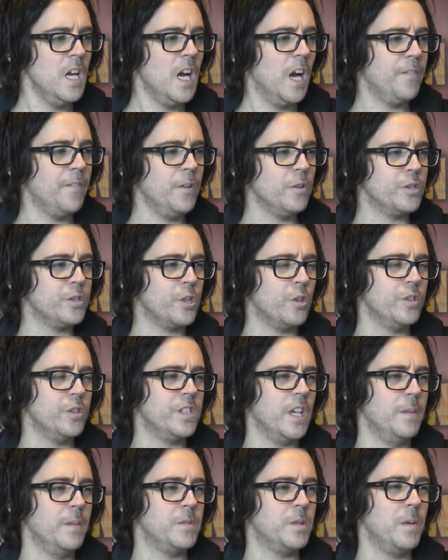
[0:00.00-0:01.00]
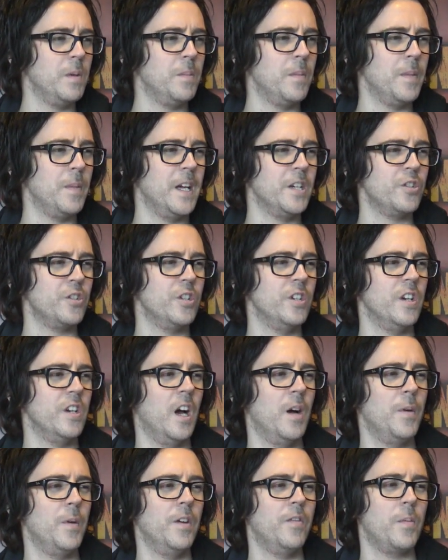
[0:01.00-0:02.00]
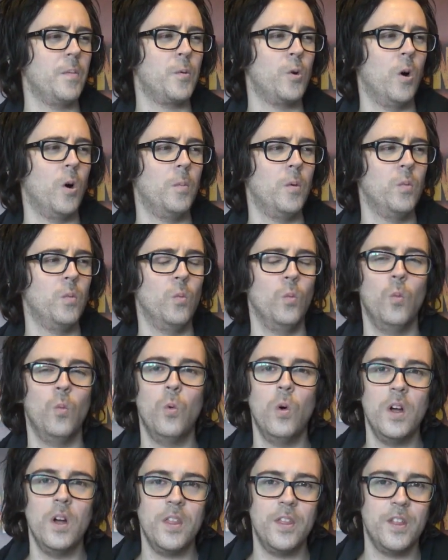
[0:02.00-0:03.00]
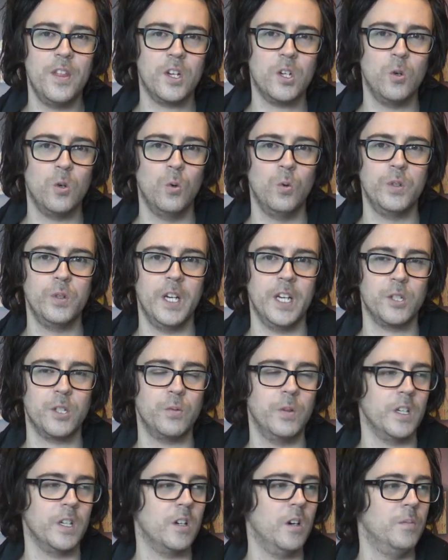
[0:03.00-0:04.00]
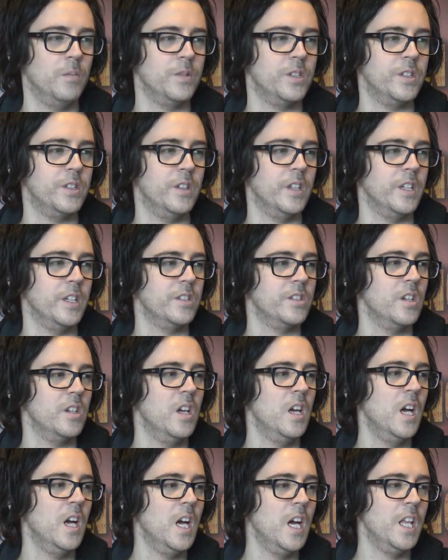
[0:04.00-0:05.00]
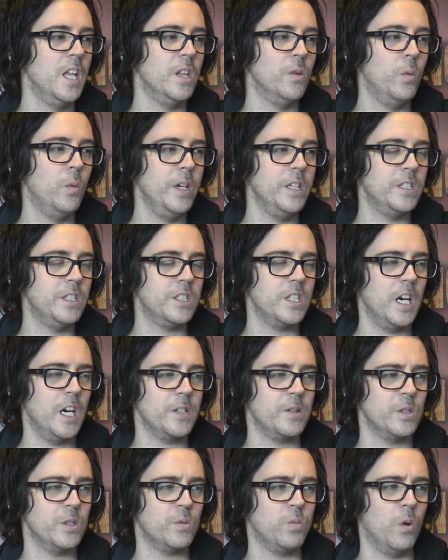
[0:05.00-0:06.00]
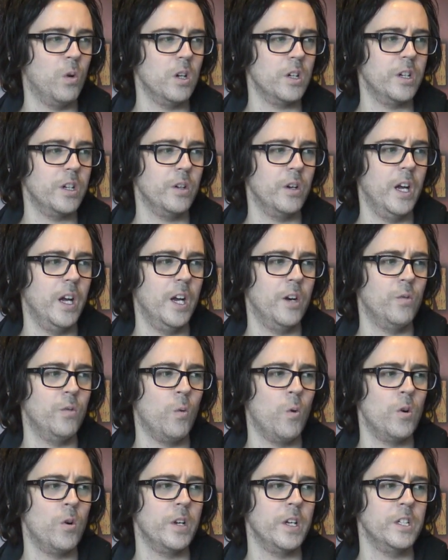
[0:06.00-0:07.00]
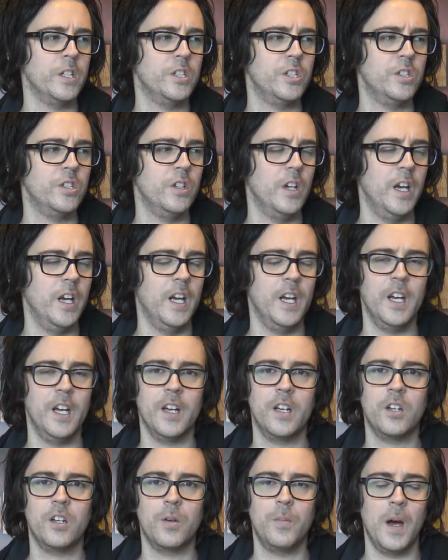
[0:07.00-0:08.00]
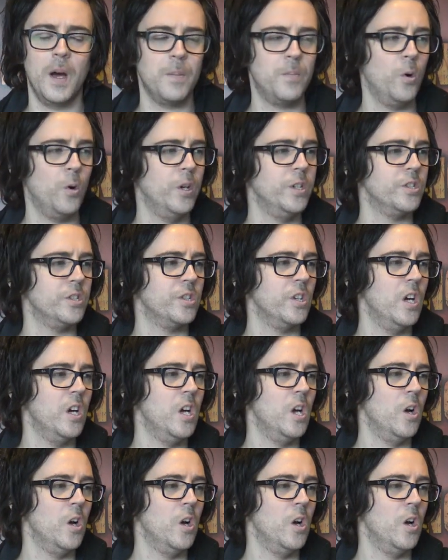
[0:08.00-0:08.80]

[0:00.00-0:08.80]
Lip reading: I feel it's a good time to maybe mention a bit of a problem with the codex when it comes to this. The way detachments work, rewarding command points,